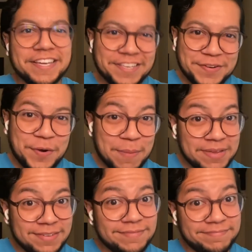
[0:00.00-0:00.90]
You know what I
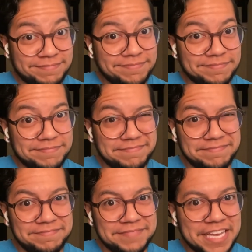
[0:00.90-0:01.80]
mean?
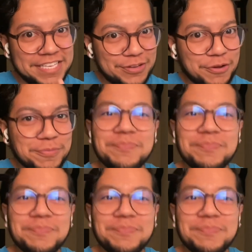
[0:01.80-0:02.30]
So,